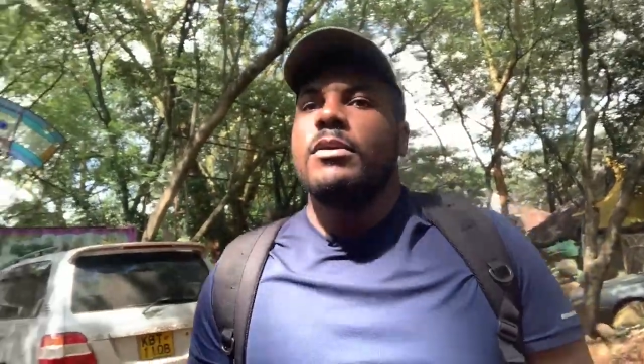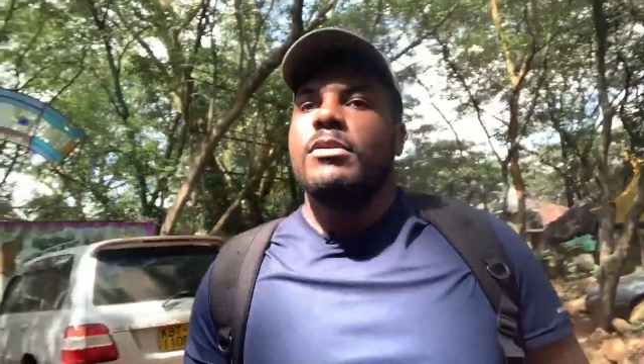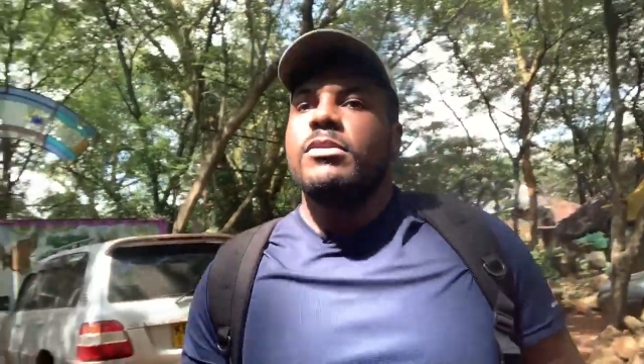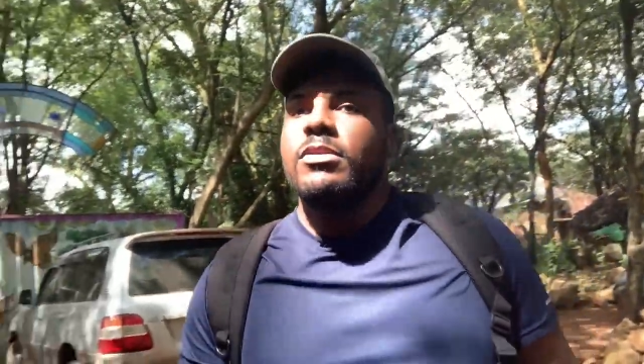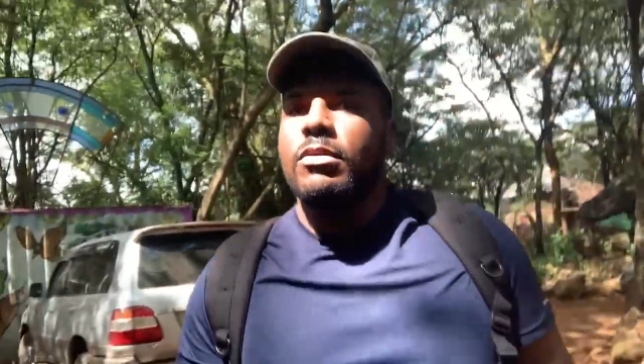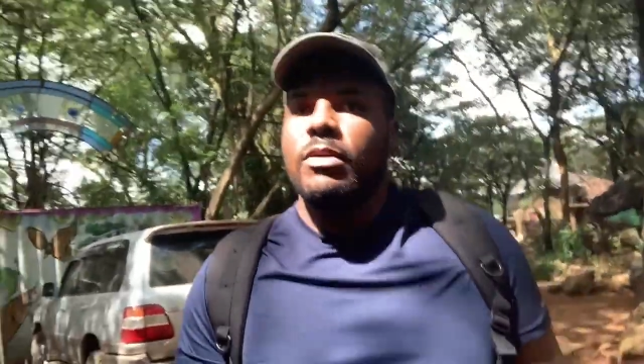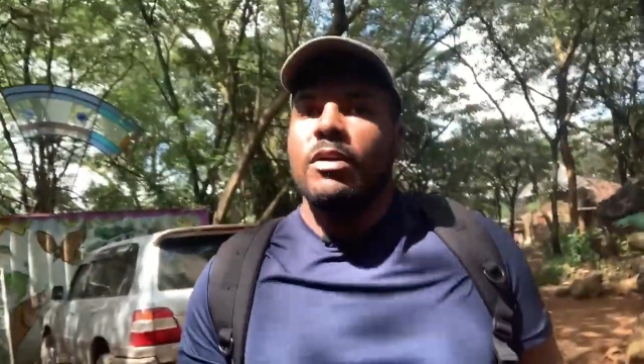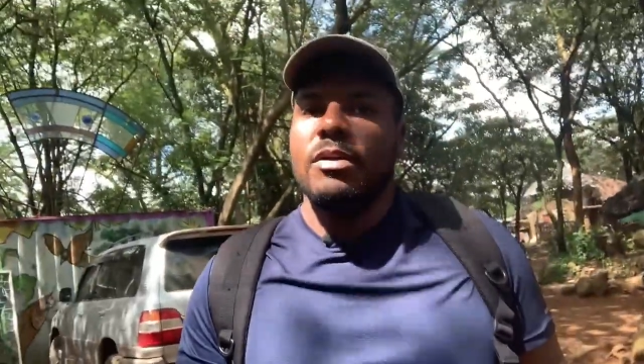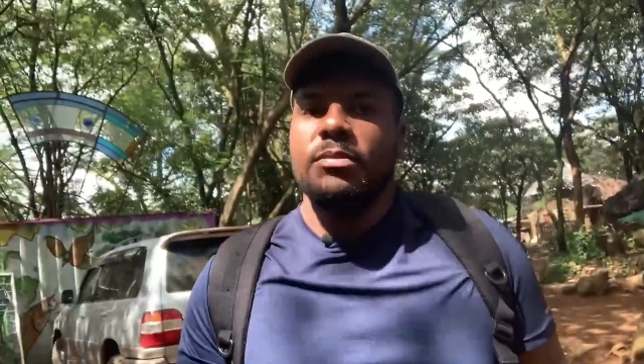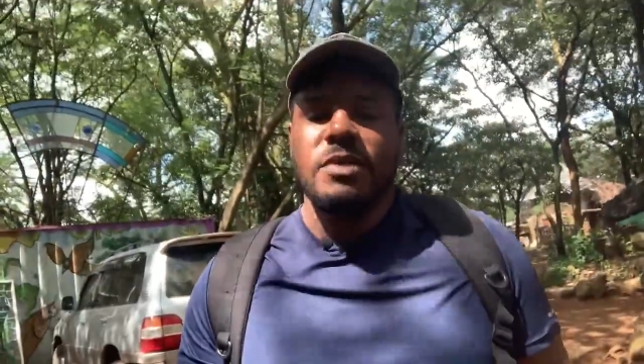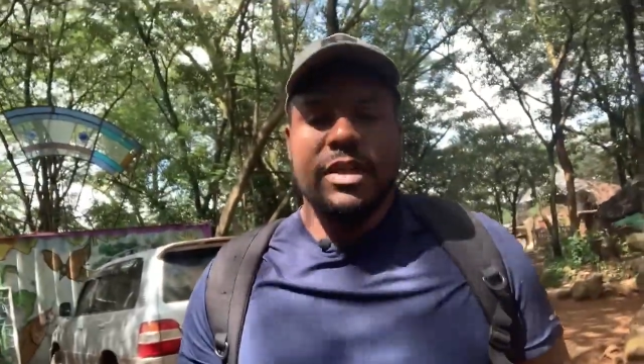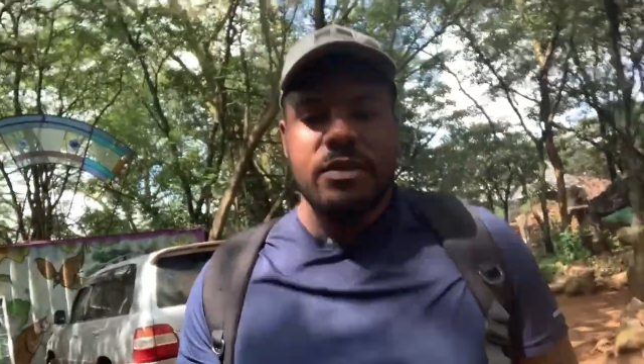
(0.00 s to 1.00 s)
So,
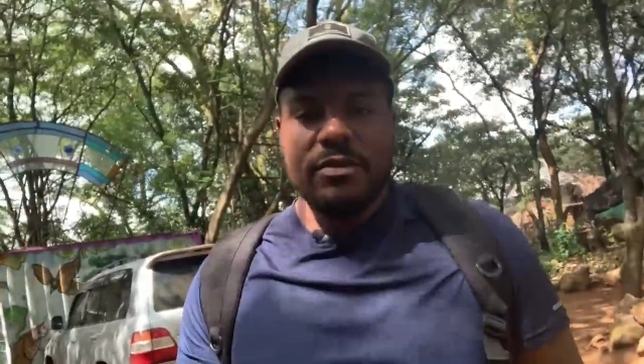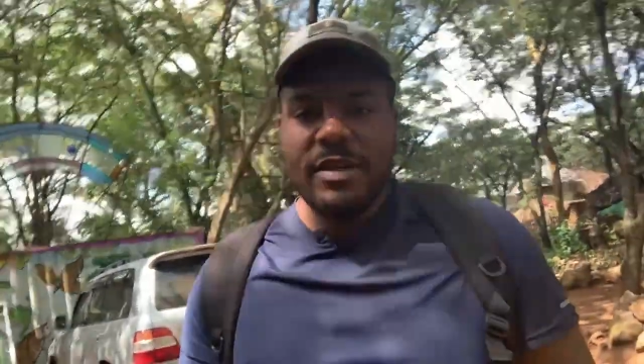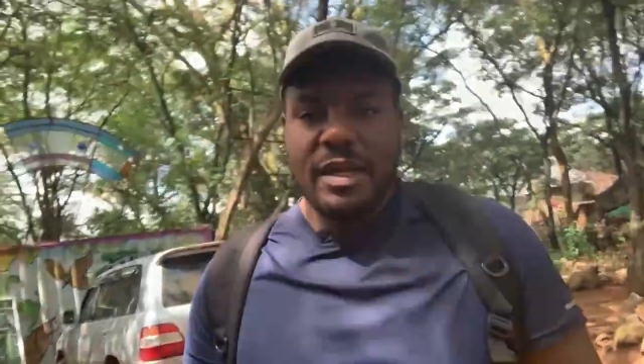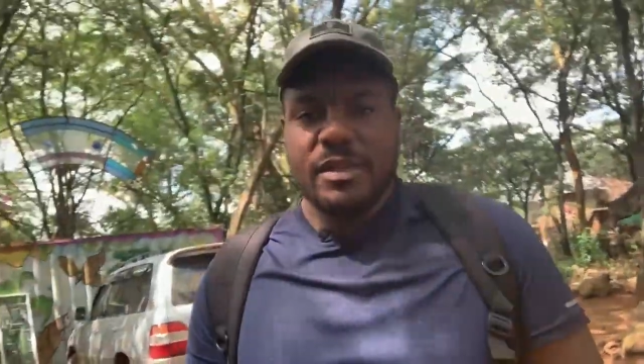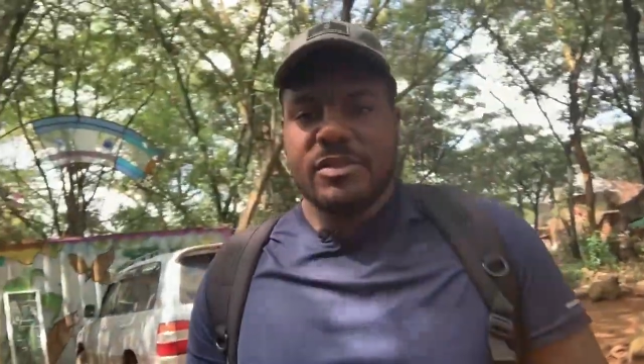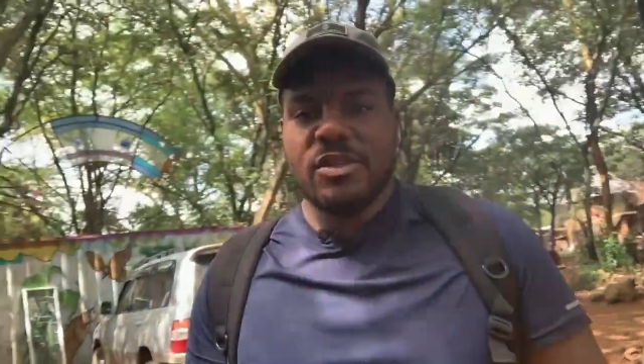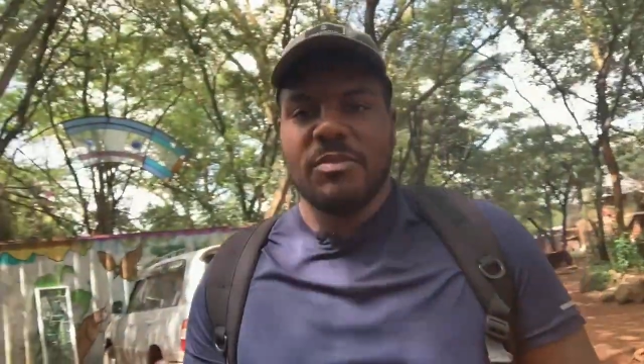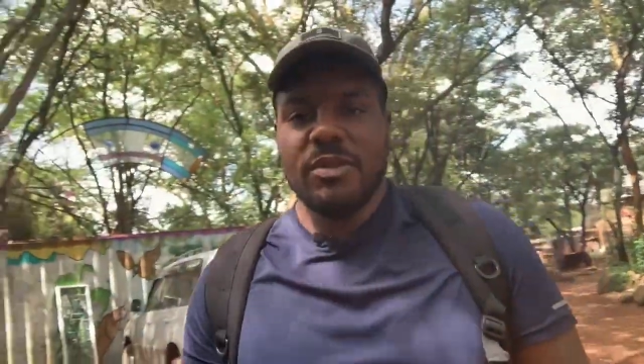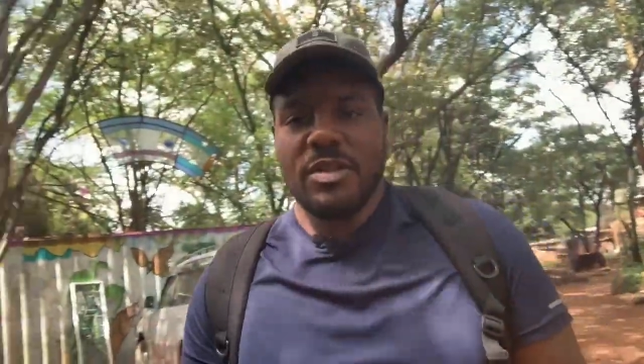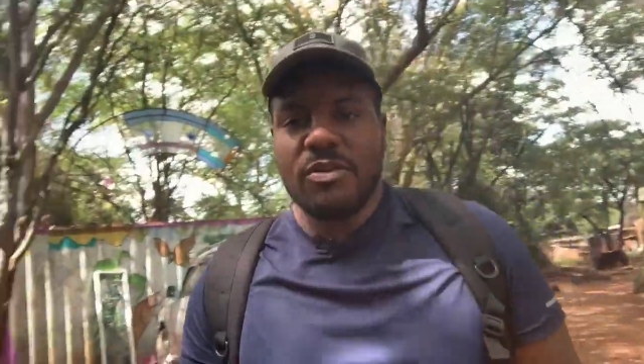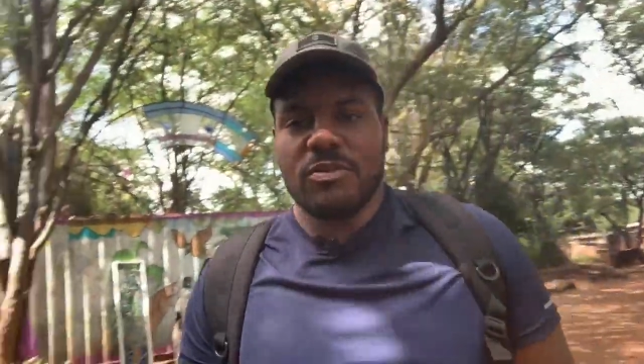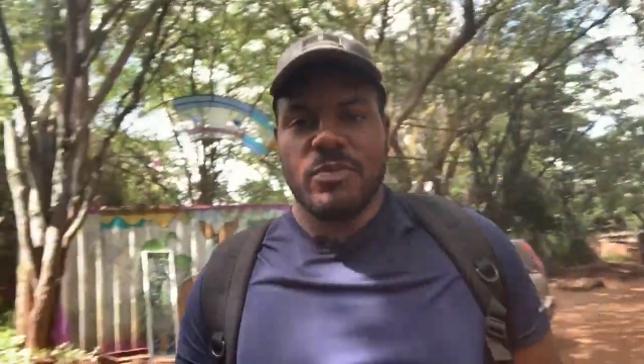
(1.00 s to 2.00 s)
um, yeah, you guys come
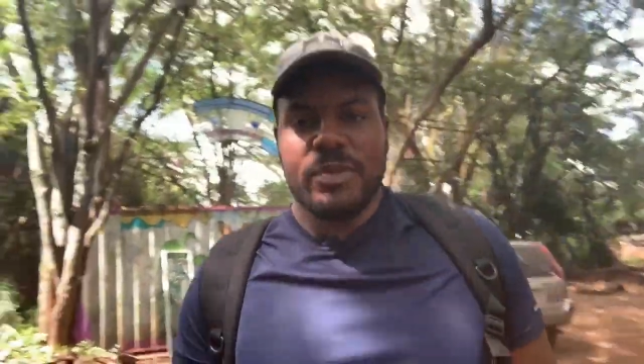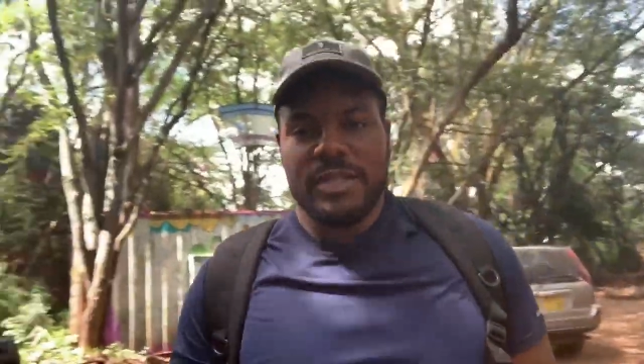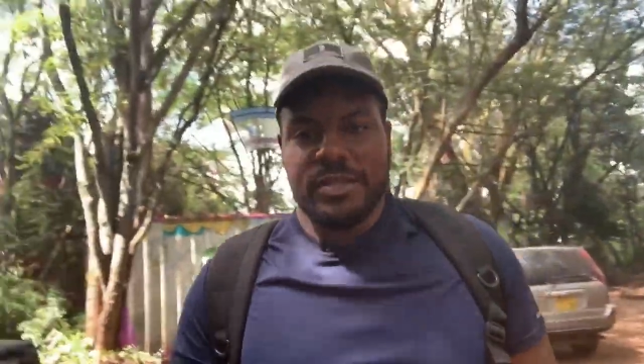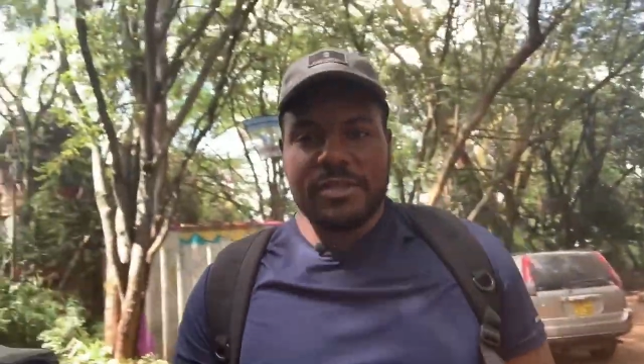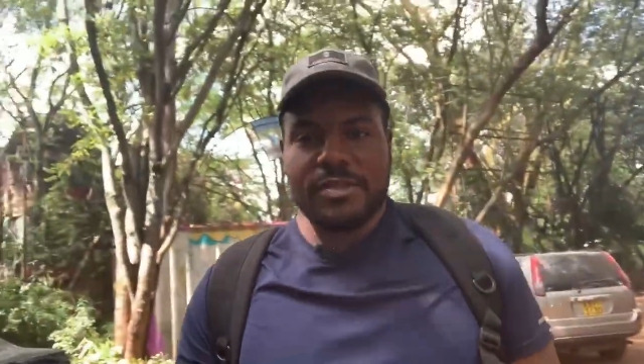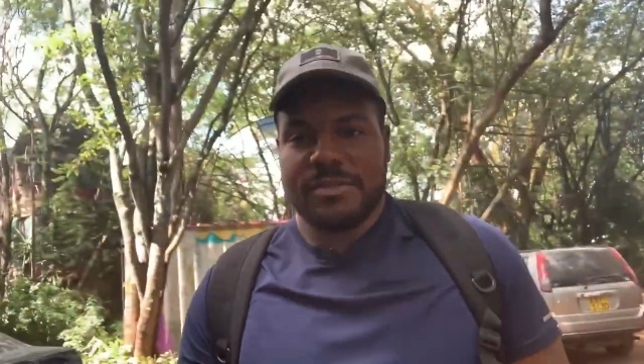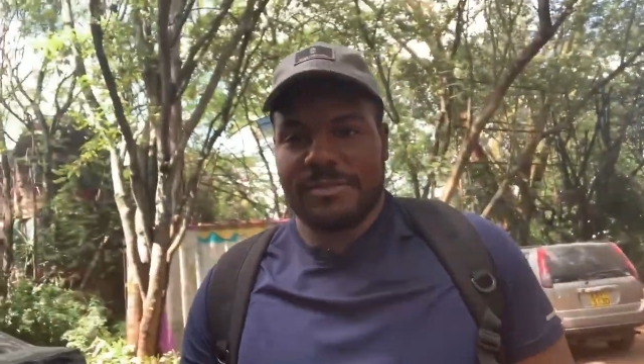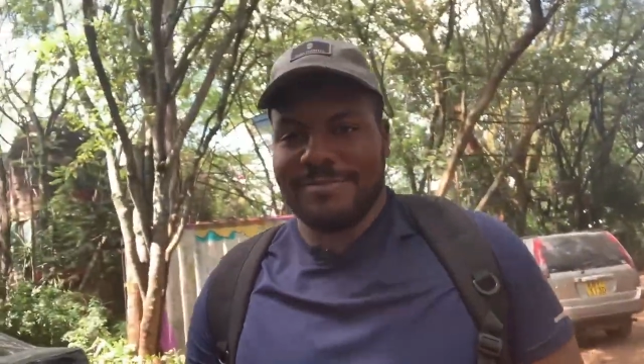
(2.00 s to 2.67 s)
along with us.